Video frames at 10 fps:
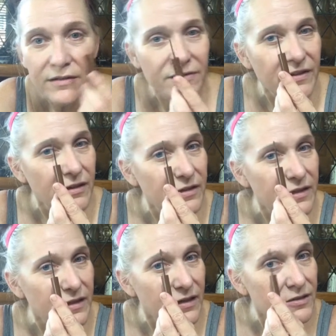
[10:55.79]
fairly
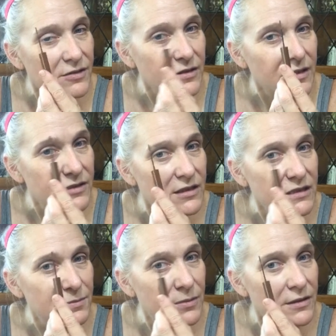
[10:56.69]
natural. I
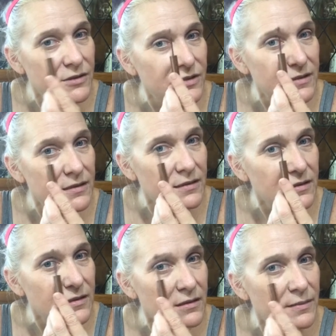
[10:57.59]
just put just a
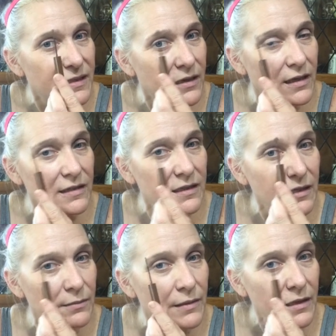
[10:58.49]
little bit on
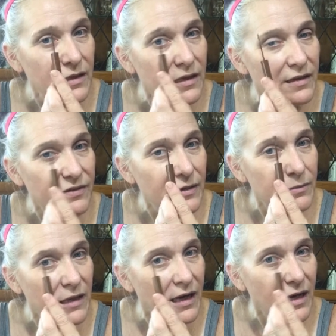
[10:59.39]
them. If I'm
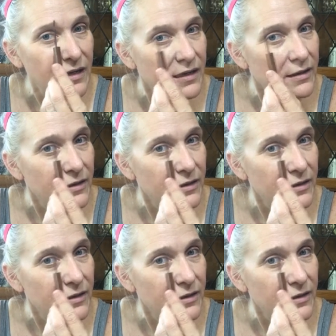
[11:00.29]
not,